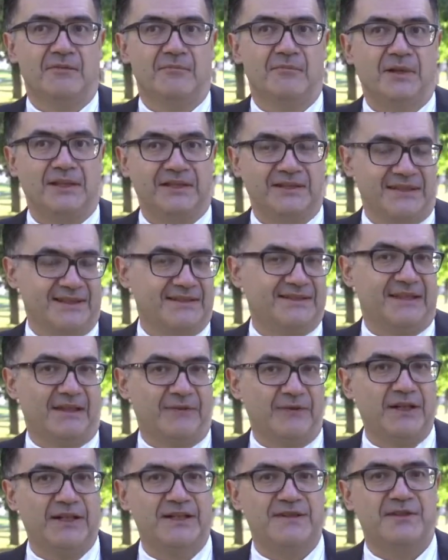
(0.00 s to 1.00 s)
But I
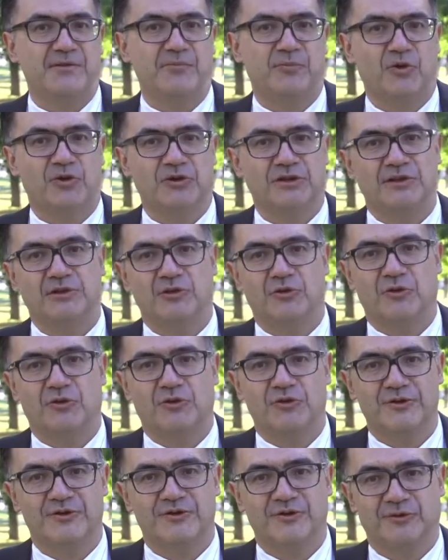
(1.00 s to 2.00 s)
think it's important
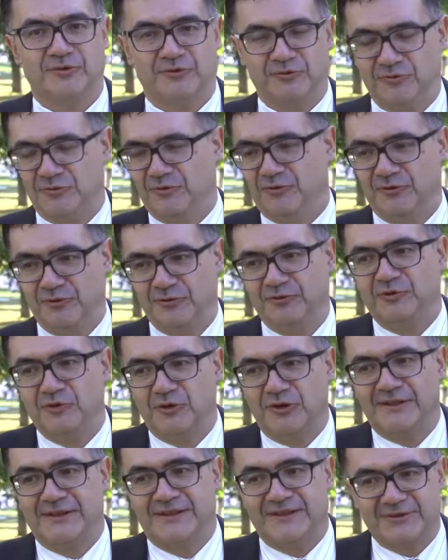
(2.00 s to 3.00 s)
also to
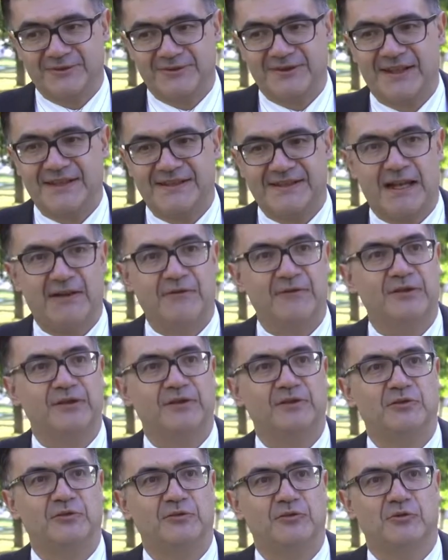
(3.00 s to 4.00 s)
say
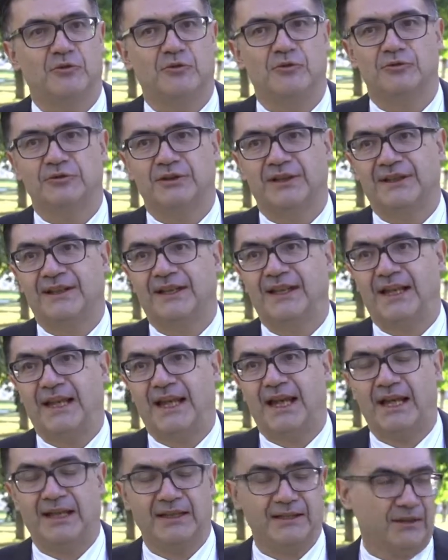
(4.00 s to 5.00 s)
something to
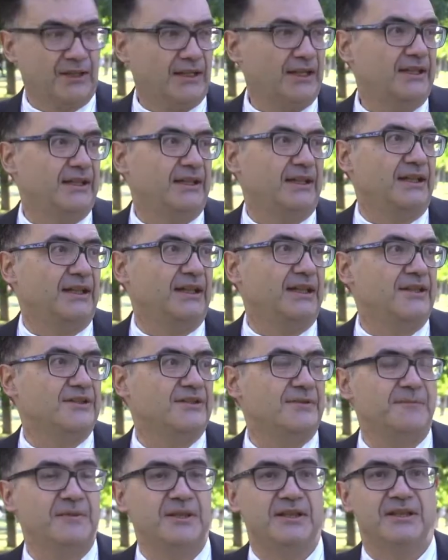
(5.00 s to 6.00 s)
the
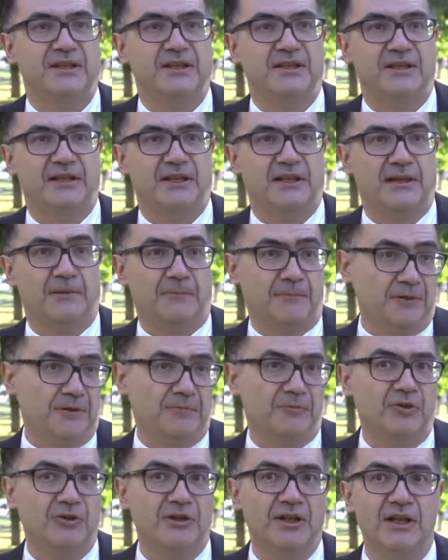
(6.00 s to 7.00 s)
English-speaking
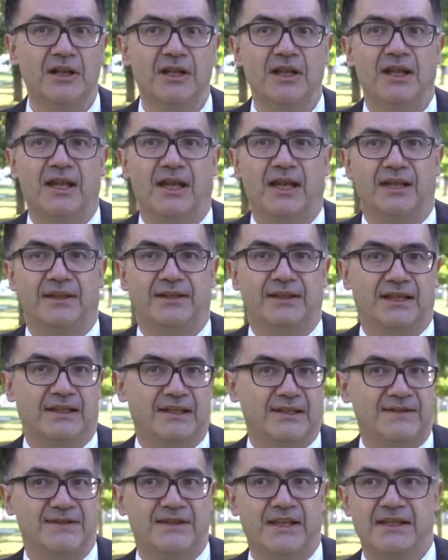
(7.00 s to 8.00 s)
people. And I
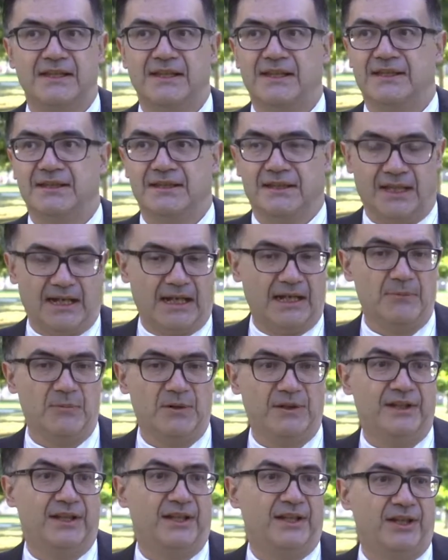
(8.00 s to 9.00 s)
can say that
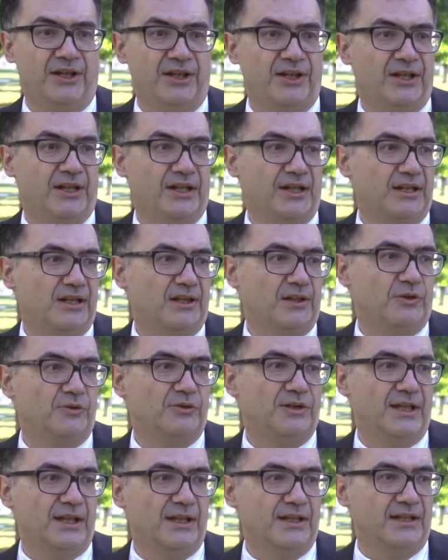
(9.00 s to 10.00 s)
I'm here in
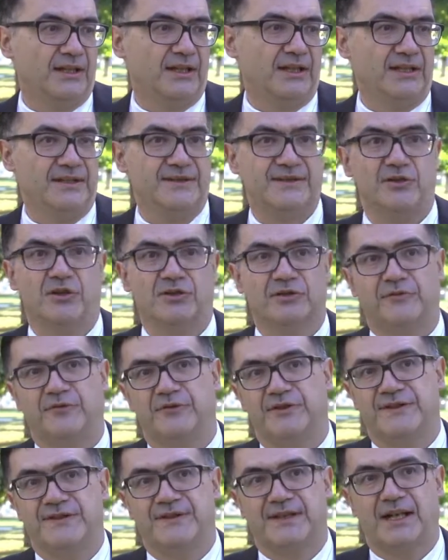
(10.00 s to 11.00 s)
RUDN. It's not the
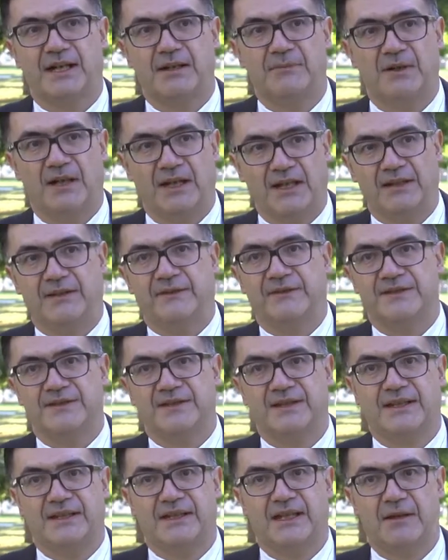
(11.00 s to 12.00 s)
first time. I
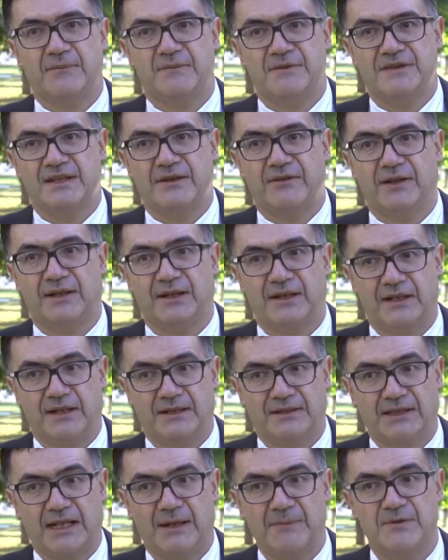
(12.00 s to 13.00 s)
came several
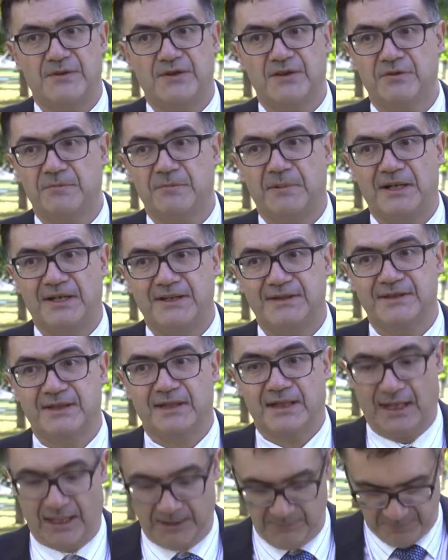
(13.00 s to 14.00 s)
times in the past.
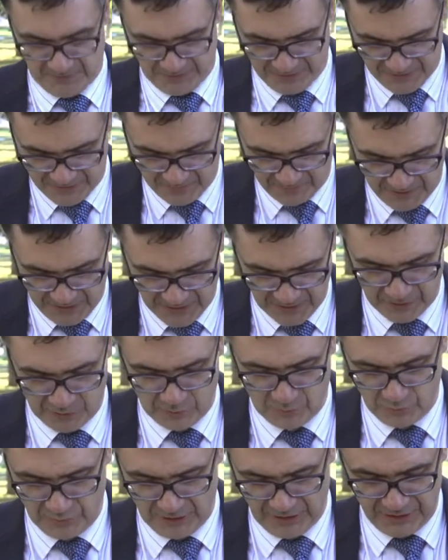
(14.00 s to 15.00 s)
I'm participating
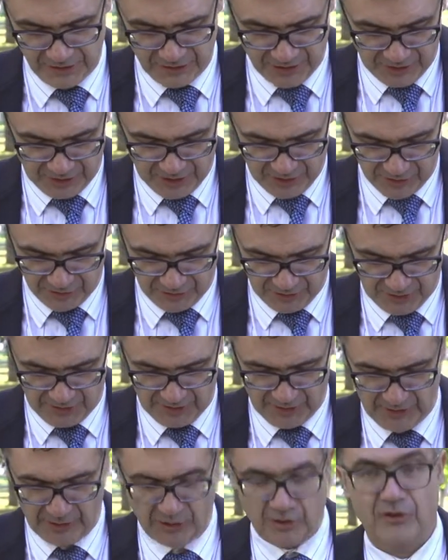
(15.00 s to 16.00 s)
to an
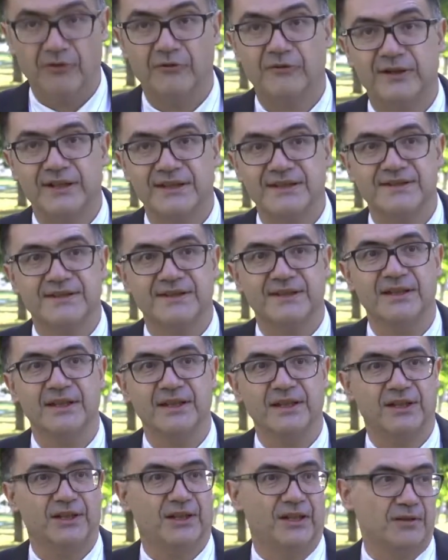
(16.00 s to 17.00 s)
international conference
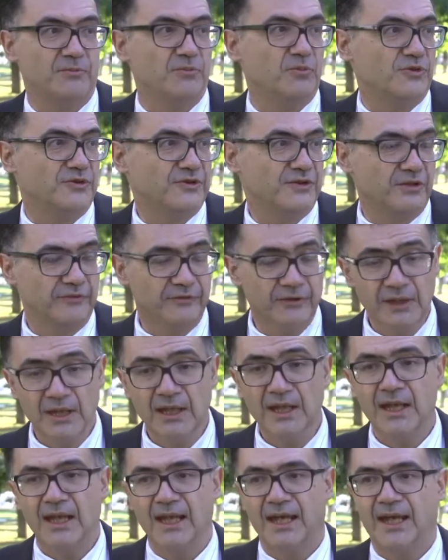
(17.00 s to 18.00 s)
here in Moscow.
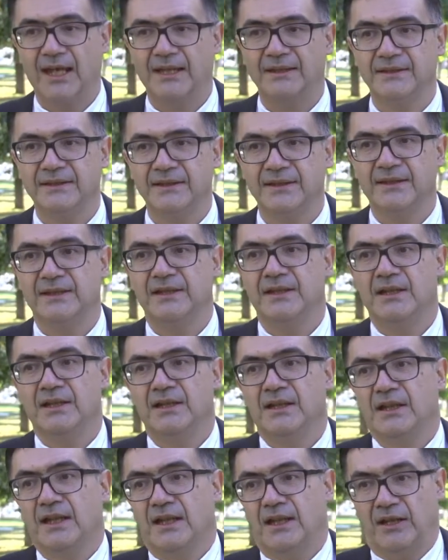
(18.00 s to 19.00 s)
And
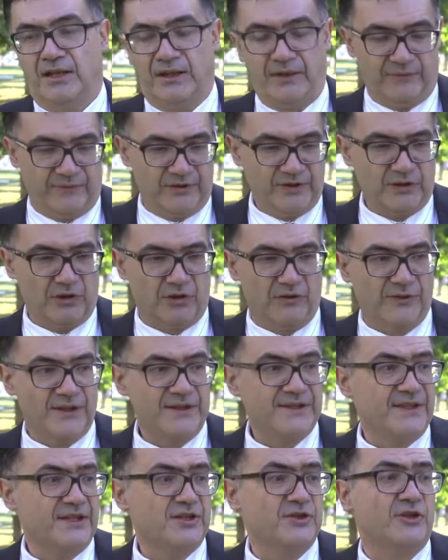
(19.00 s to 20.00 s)
this
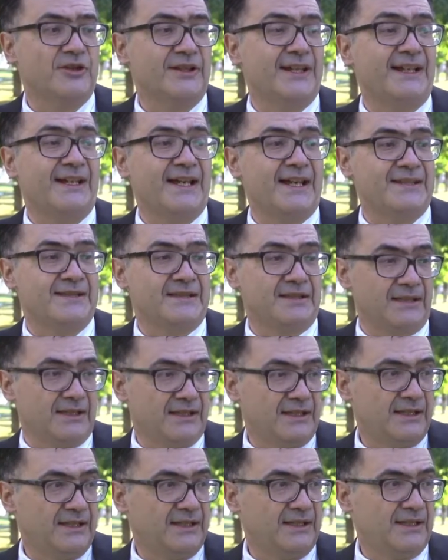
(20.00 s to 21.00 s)
conference is organized
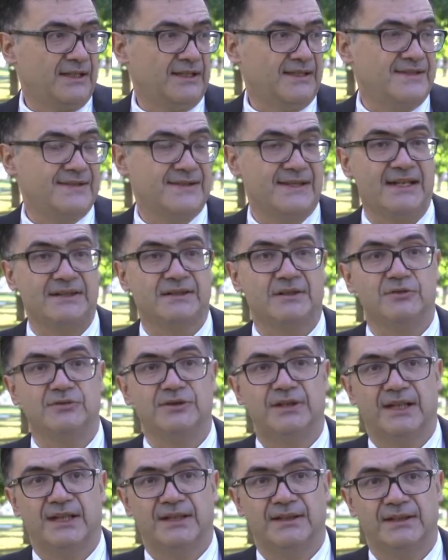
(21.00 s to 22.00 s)
inside
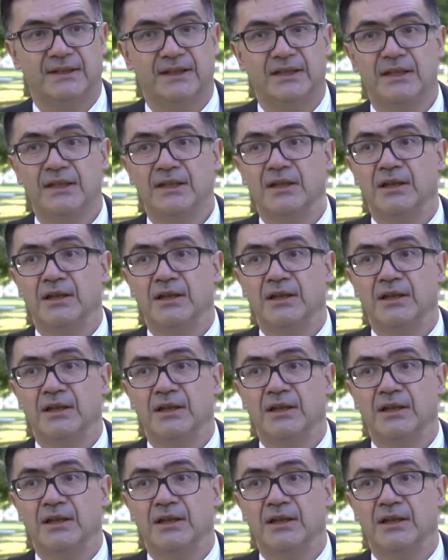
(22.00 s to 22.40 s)
RUDN.